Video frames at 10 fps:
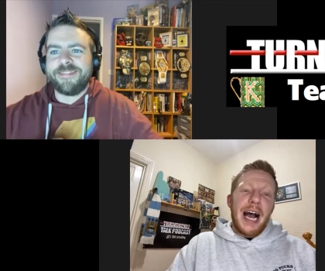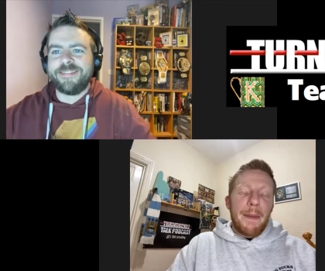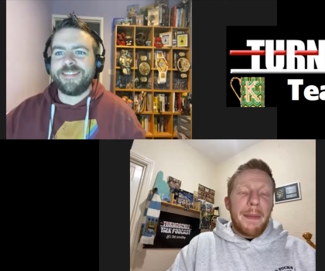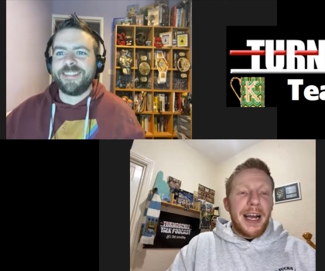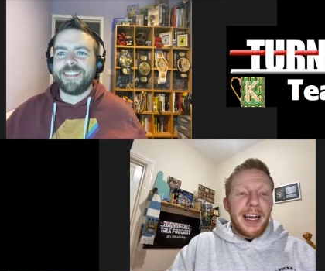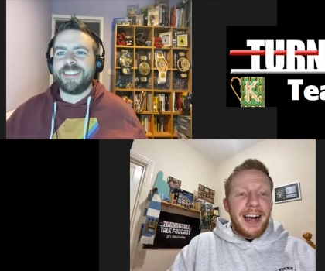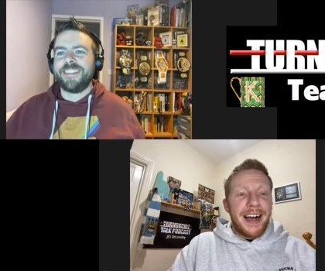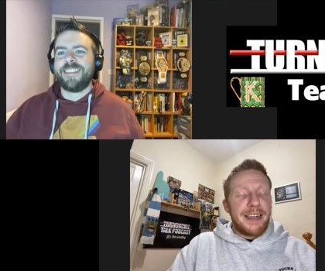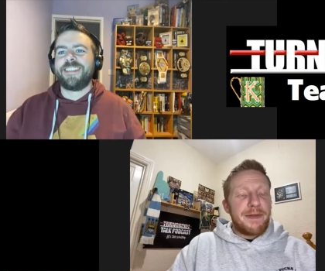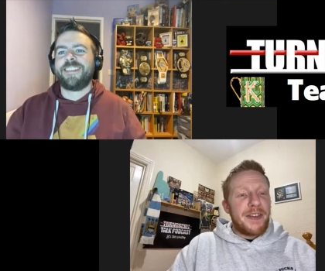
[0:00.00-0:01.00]
Speaker 1: I might hide
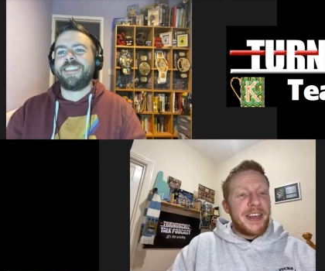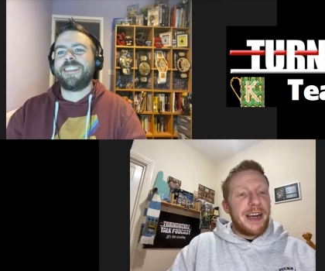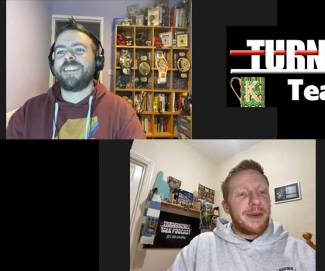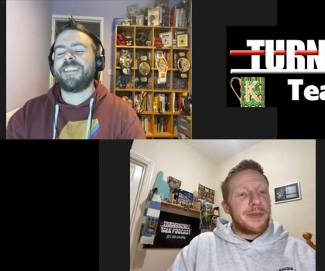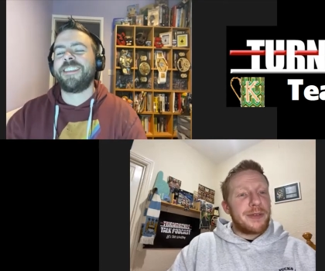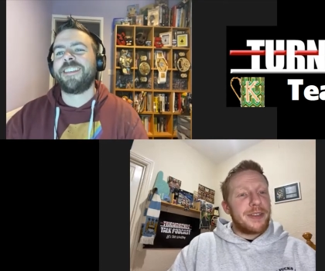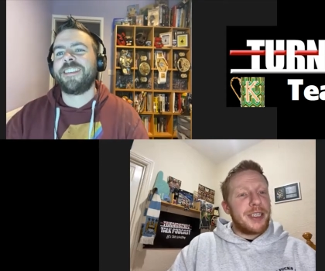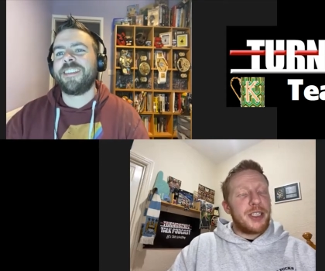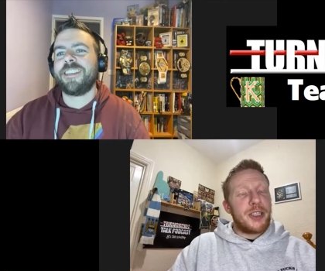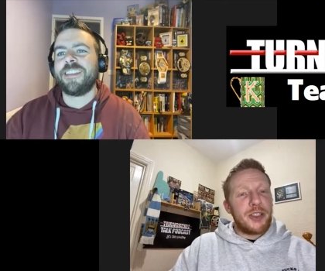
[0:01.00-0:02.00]
them around the house and
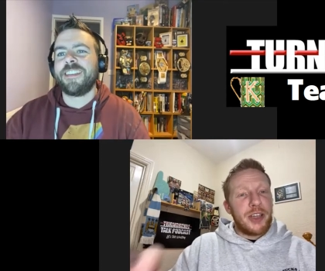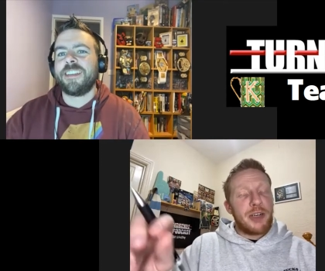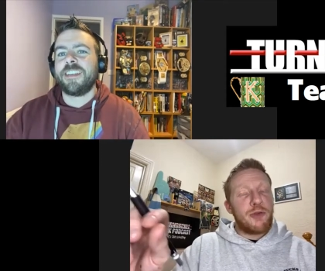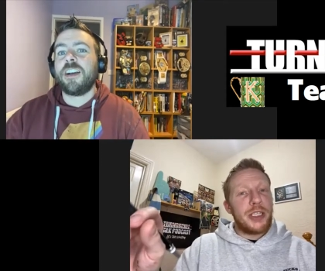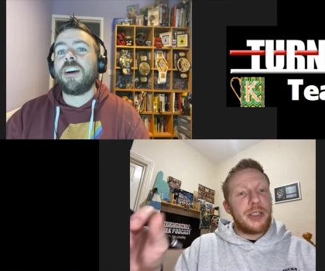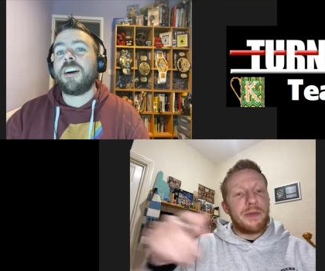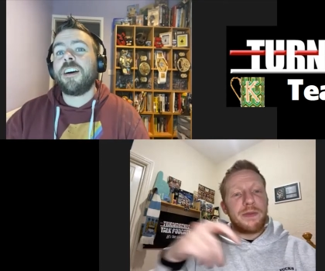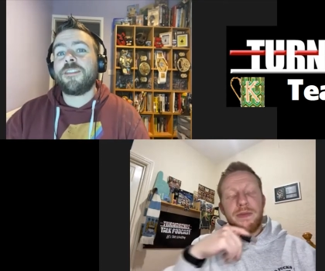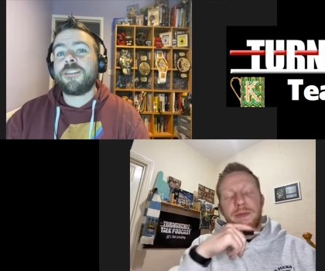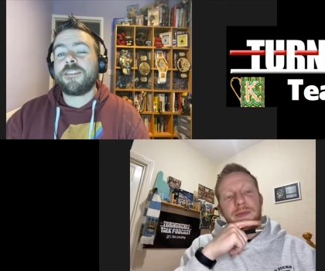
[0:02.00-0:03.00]
you know, like a riddle.
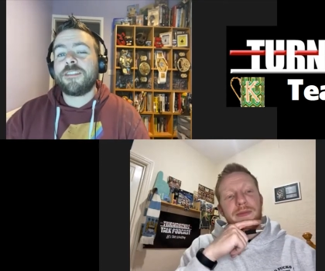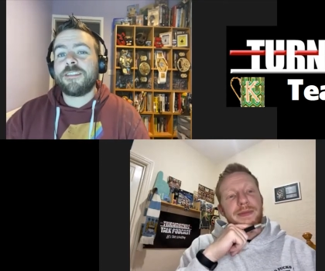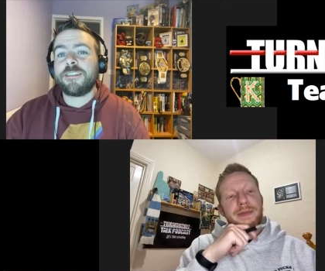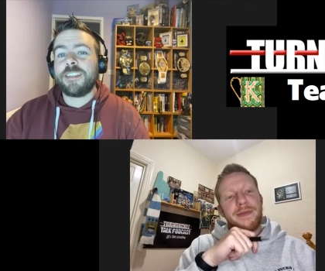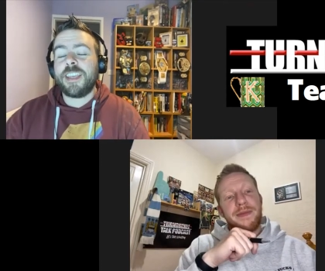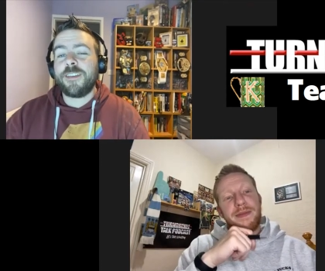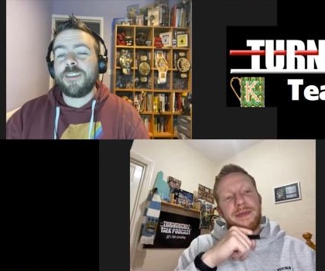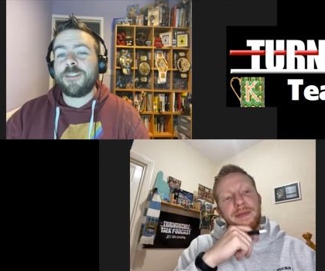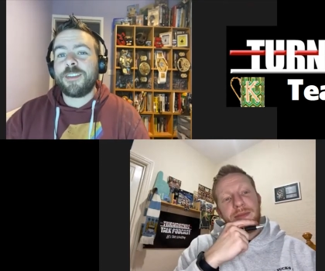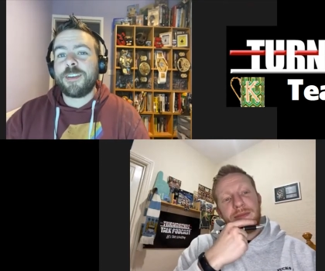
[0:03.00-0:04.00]
Uh,
Speaker 2: yeah,
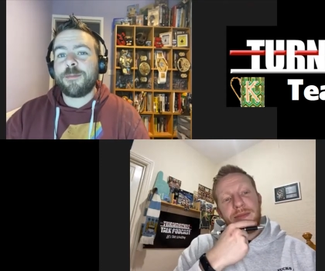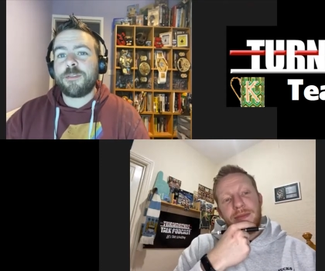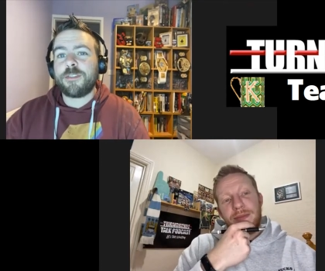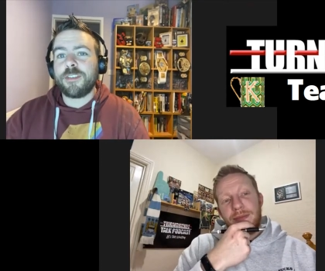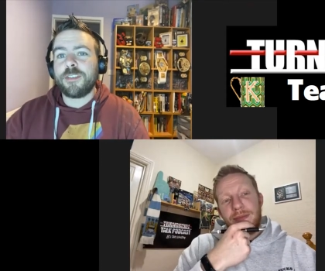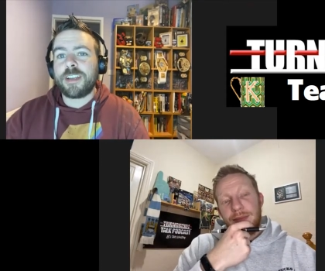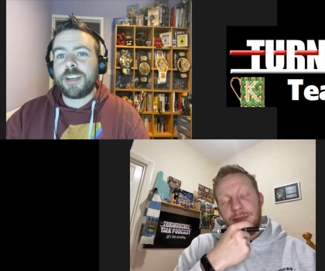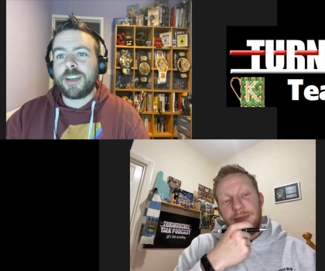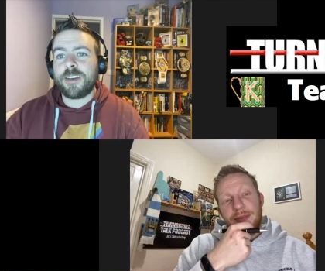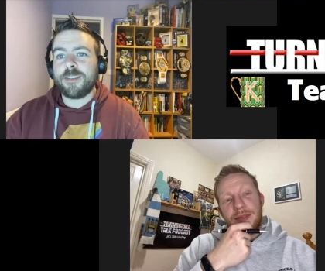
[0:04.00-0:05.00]
I've done that before, like an
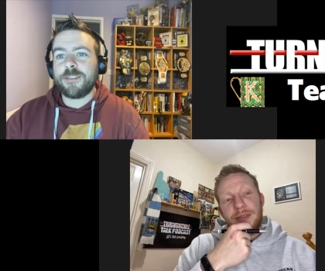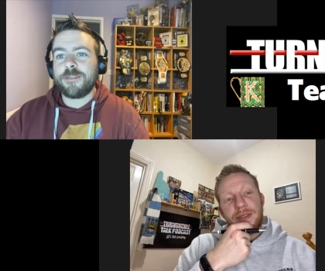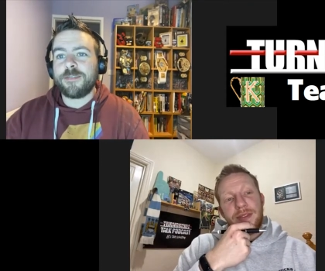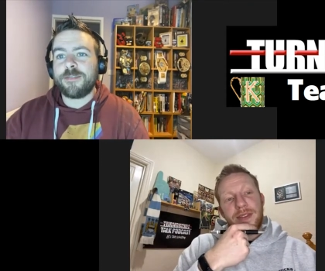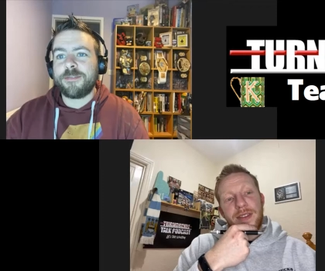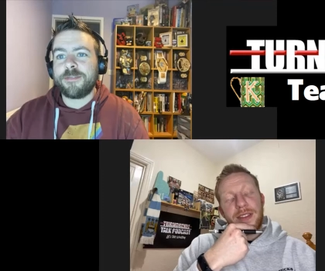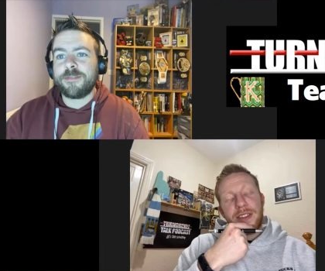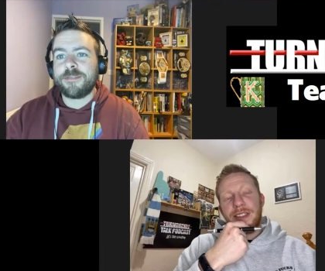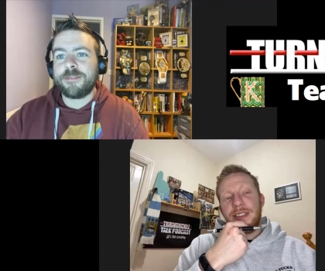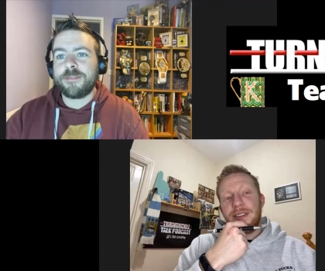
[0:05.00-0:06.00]
egg hunt.
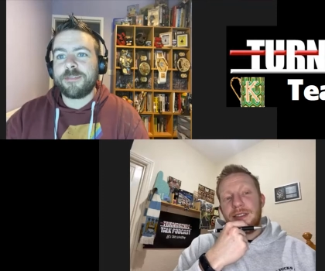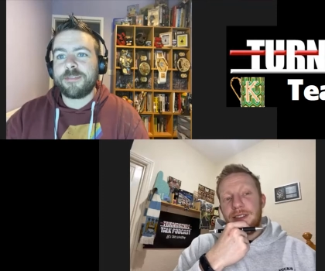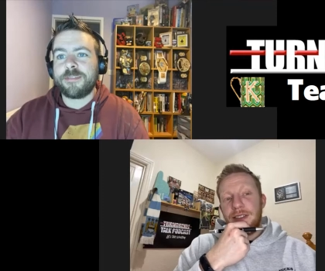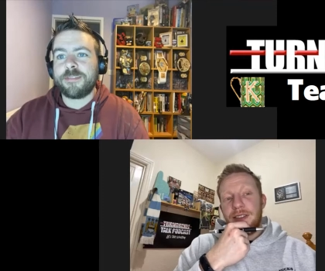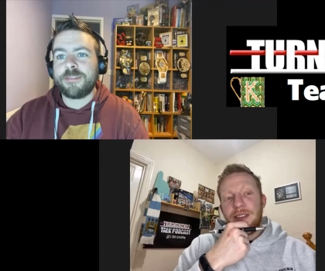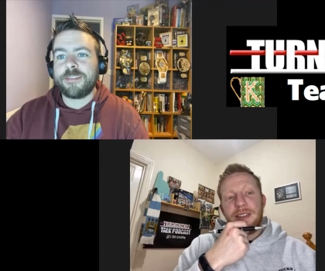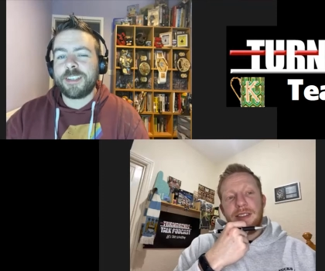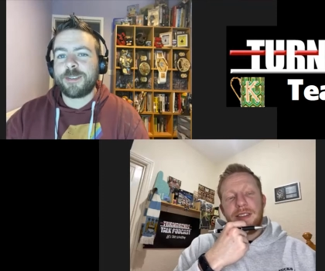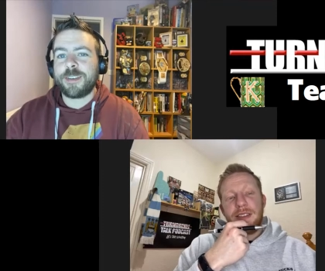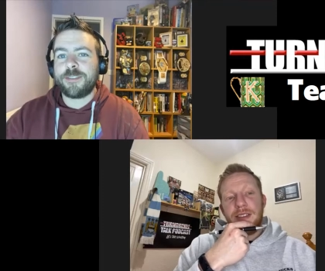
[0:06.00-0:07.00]
Yeah. That's
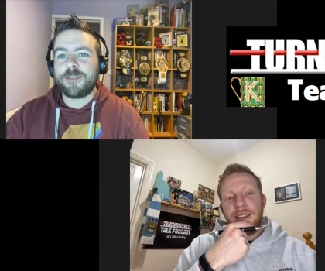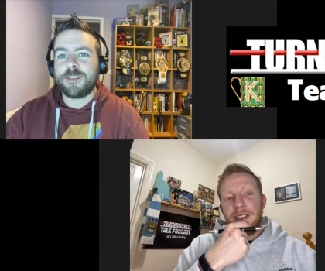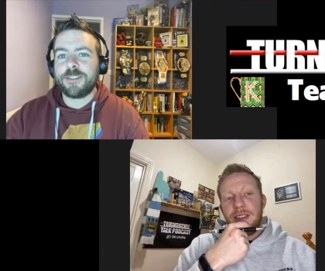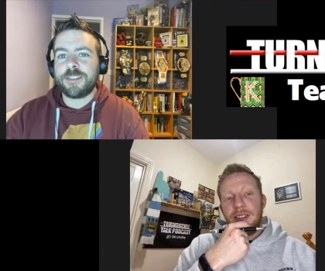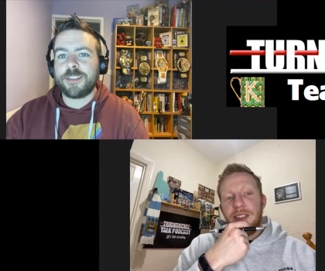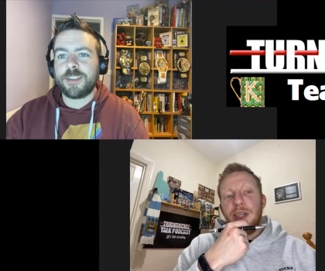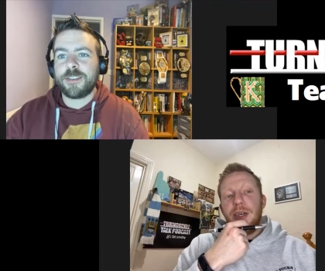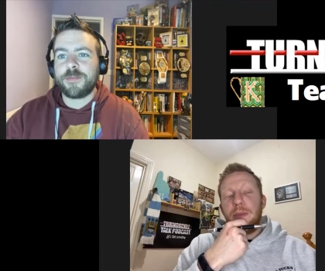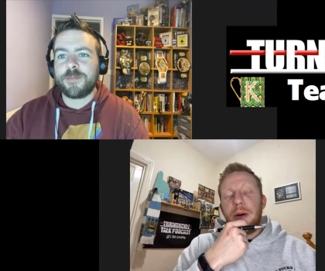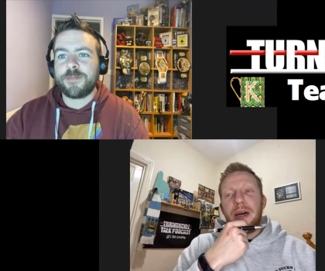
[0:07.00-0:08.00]
great fun to do.
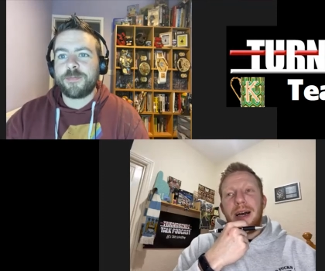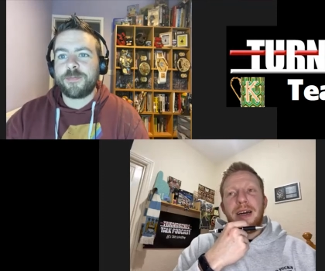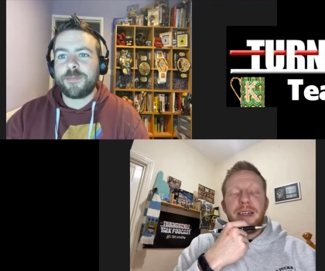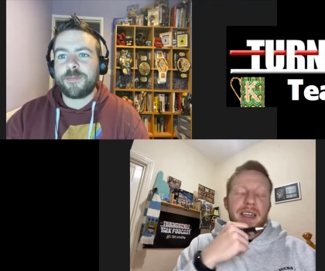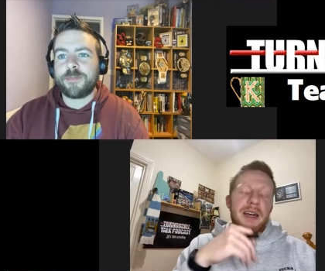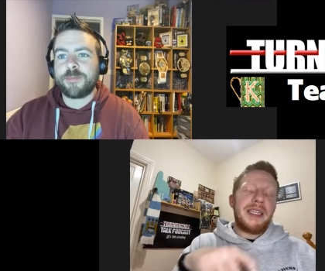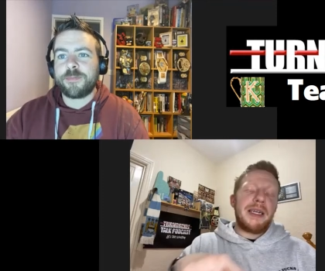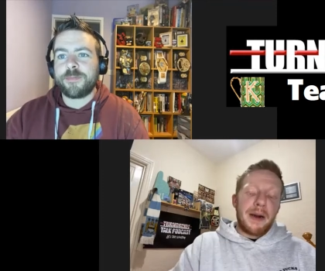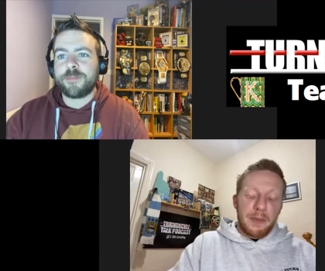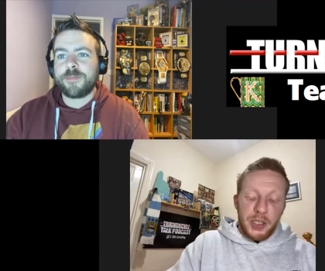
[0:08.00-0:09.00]
Speaker 1: Well, I mean,
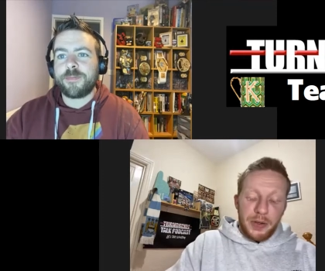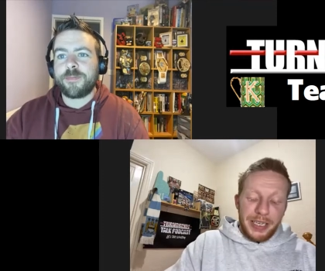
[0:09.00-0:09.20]
I would do it